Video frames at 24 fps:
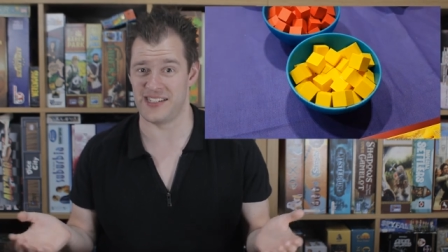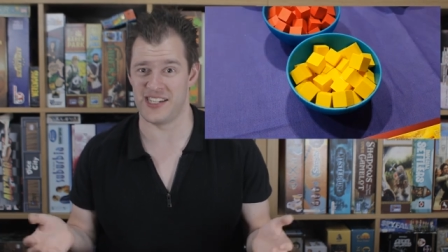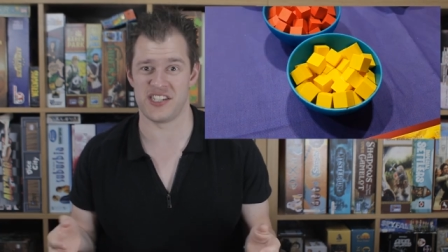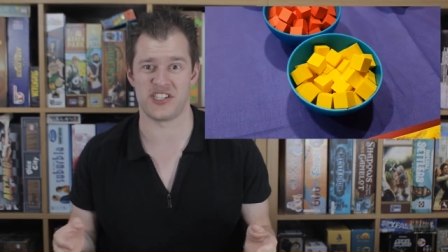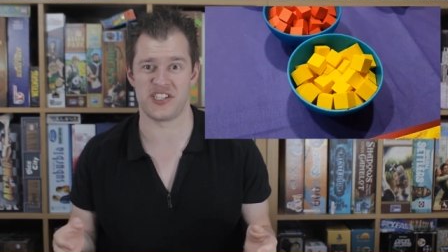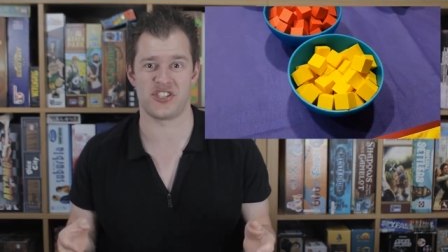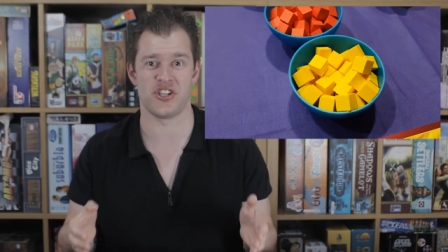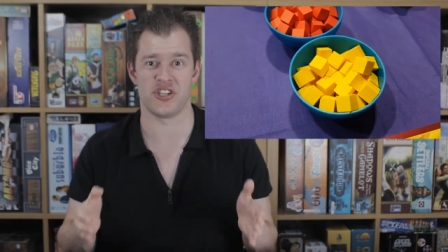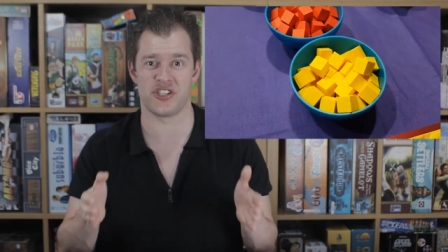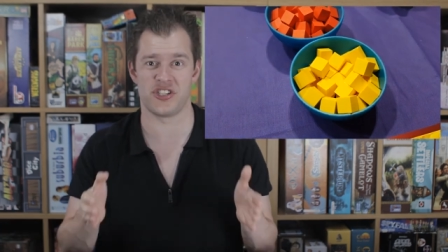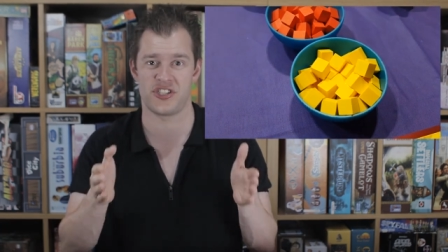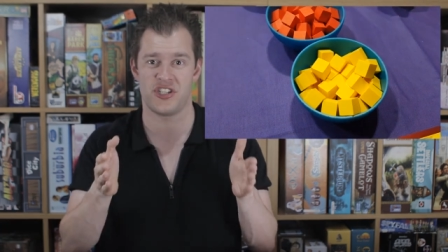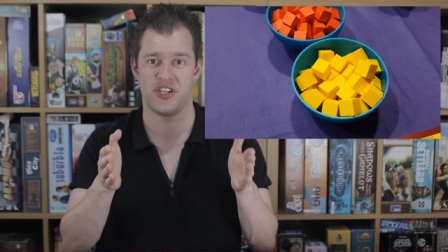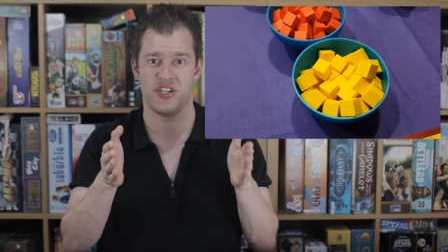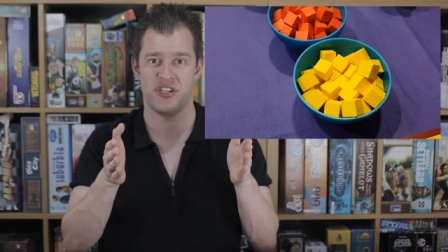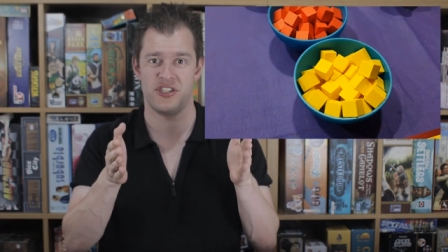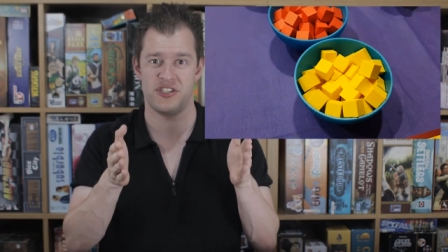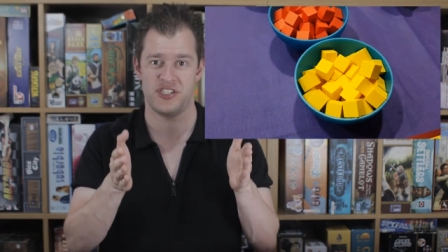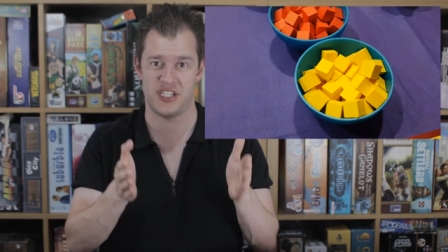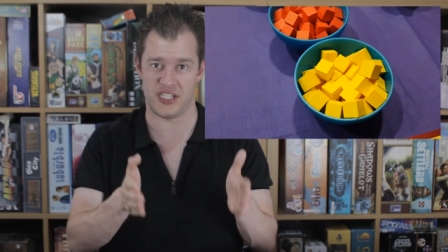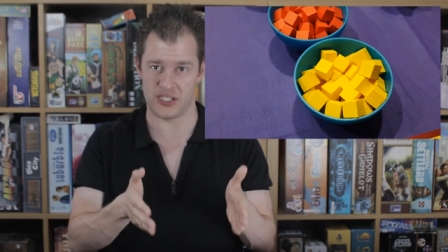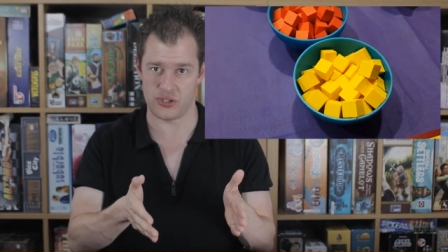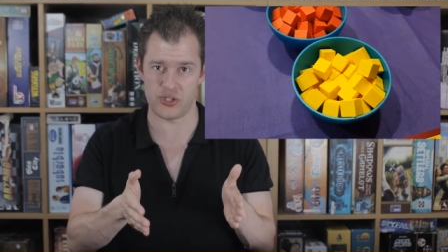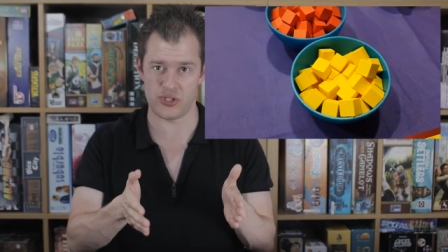It's just
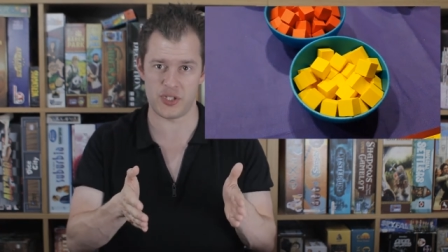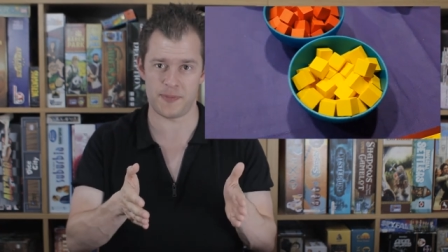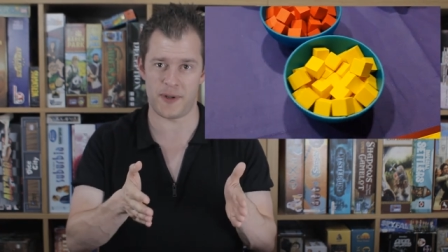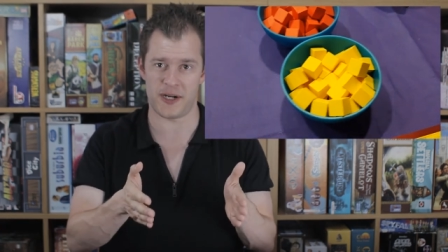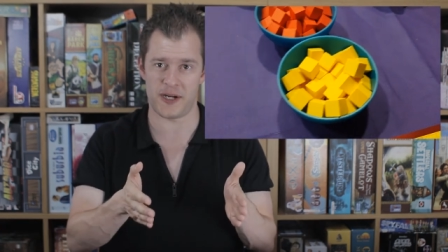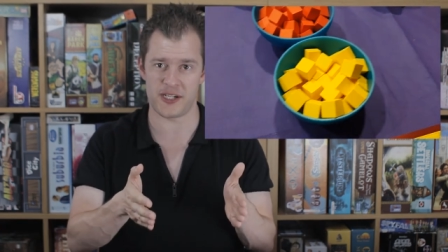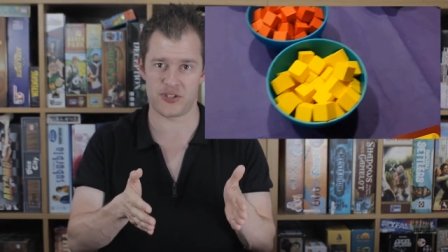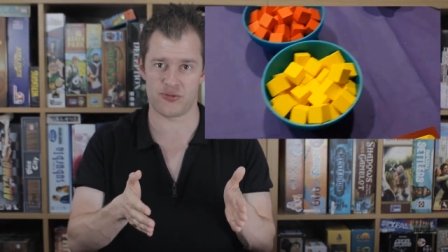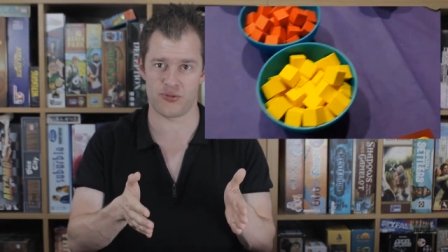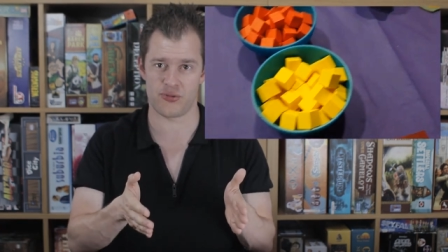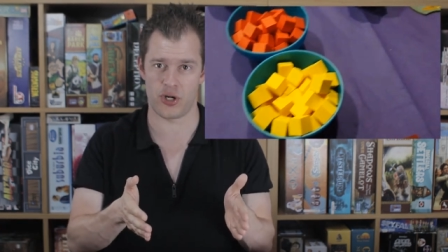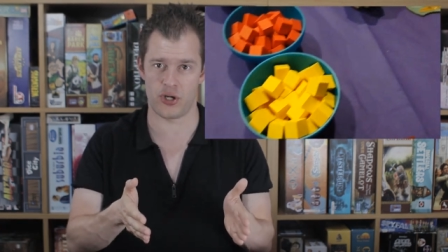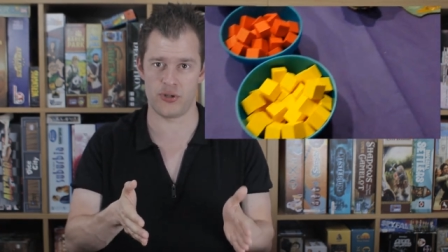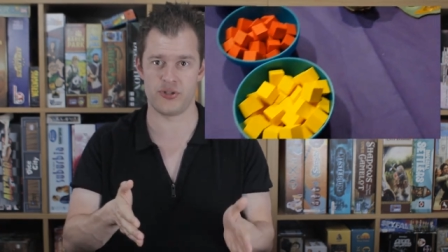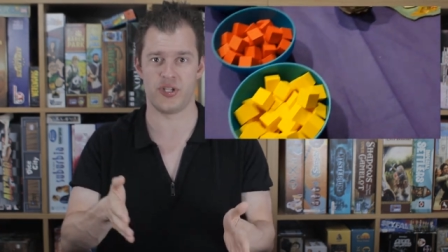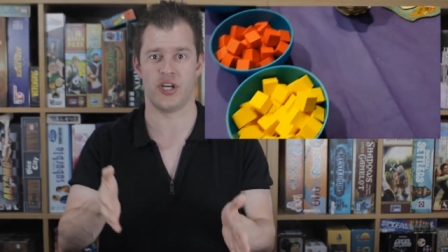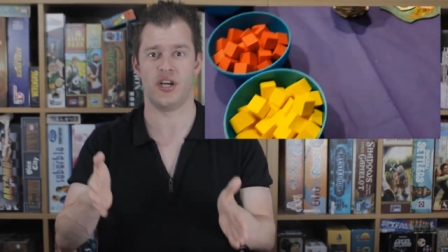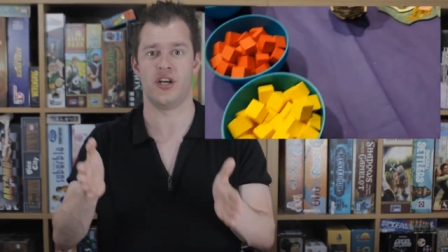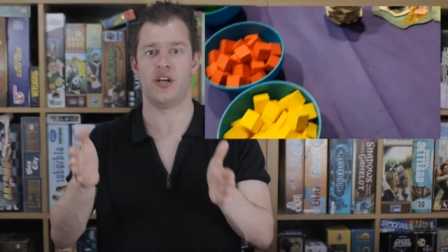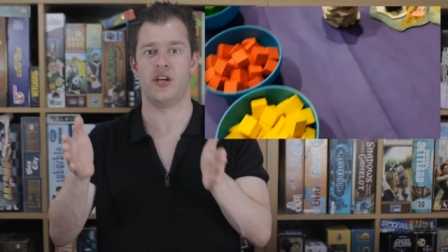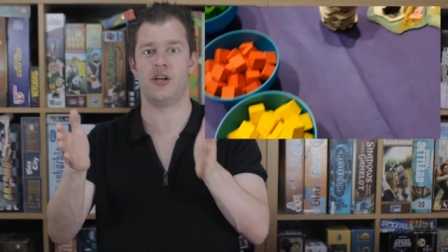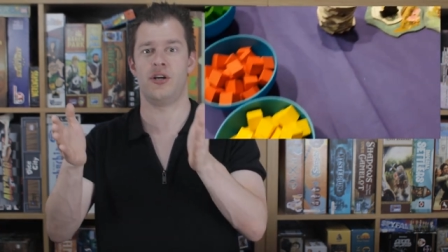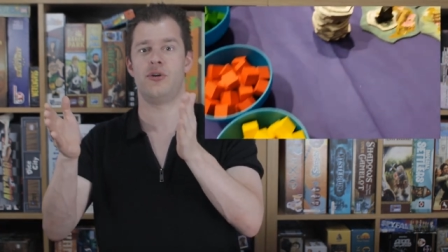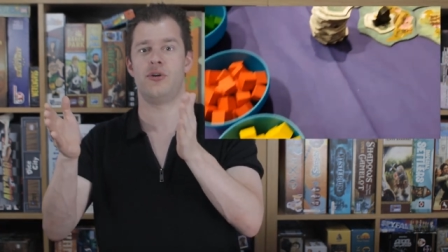Century Spice Road
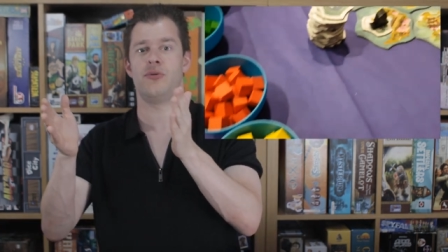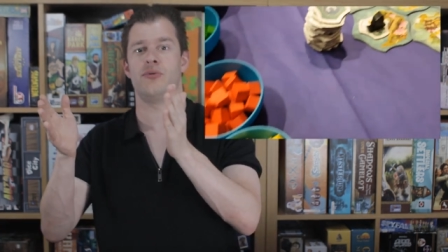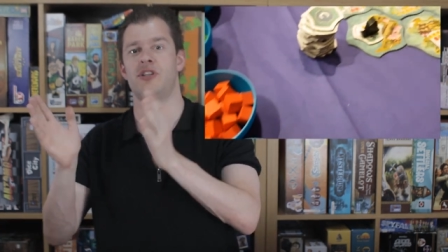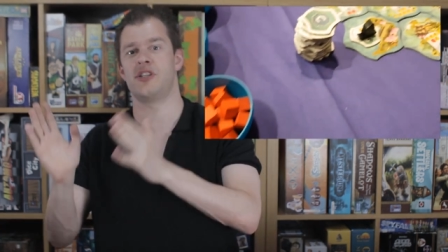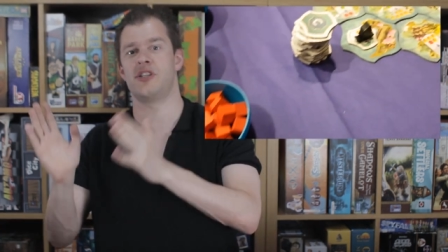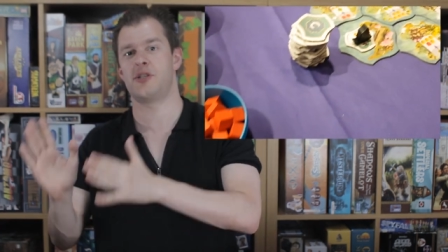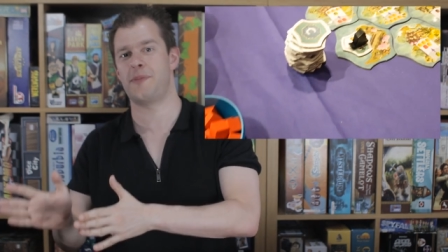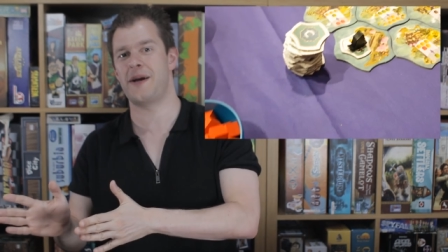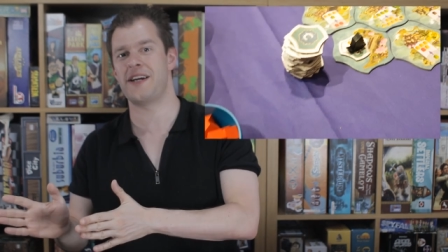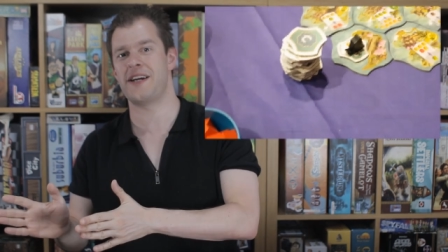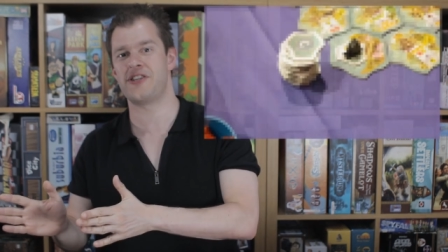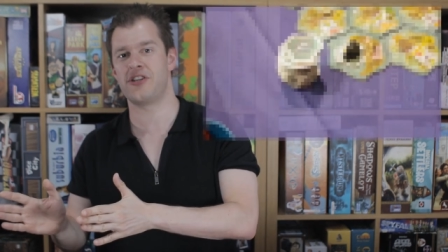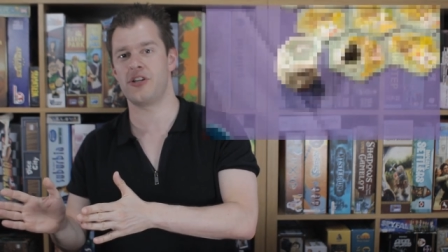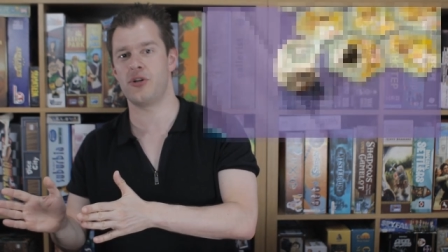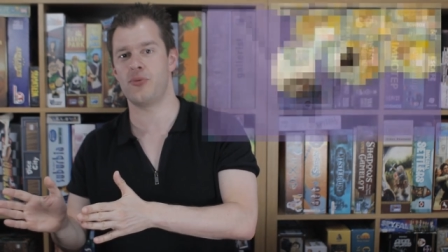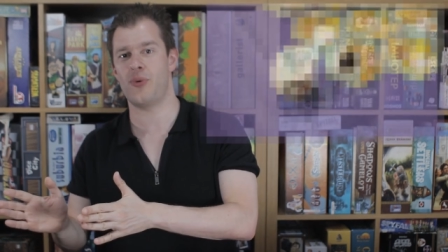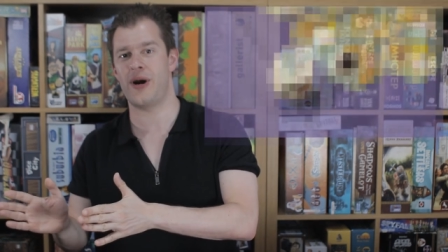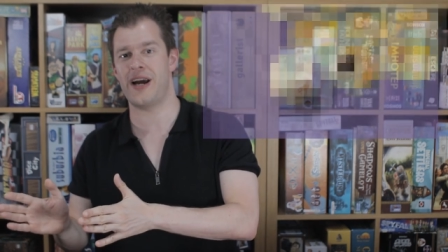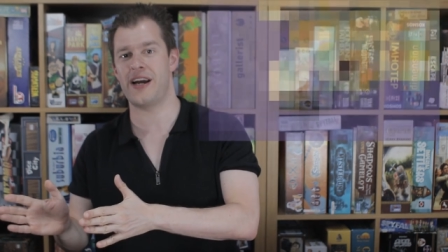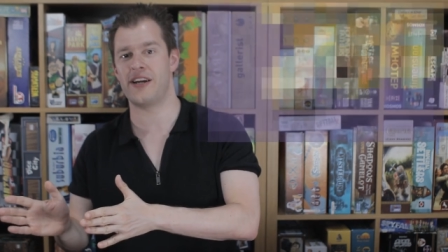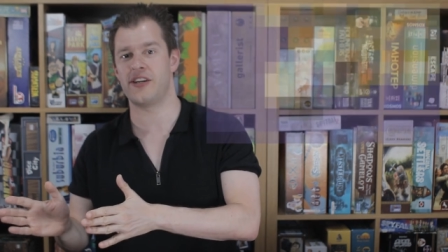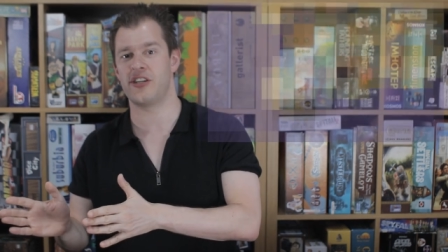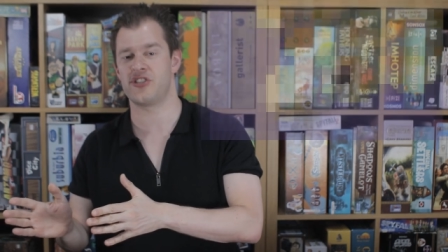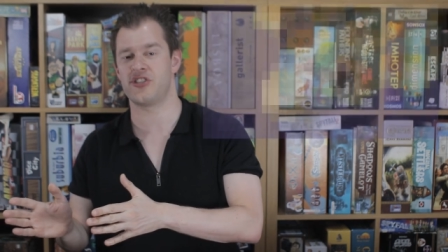with a spatial
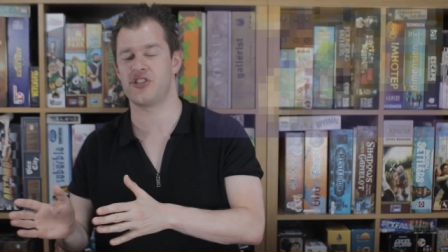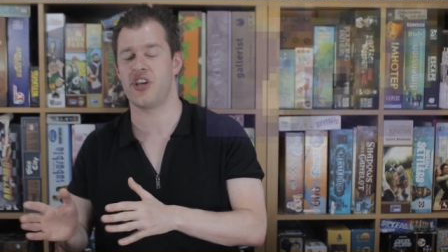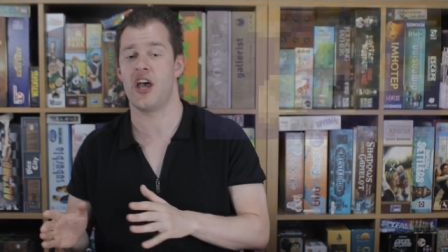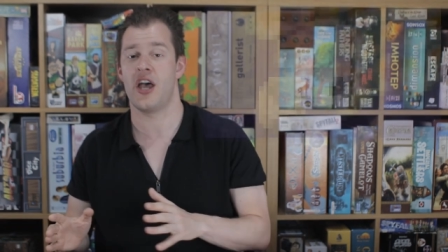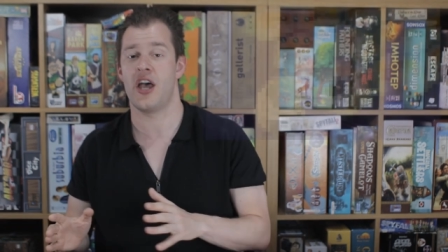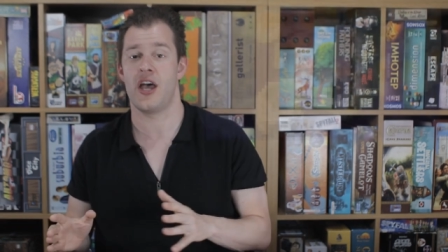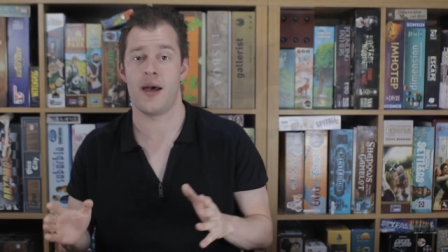awareness.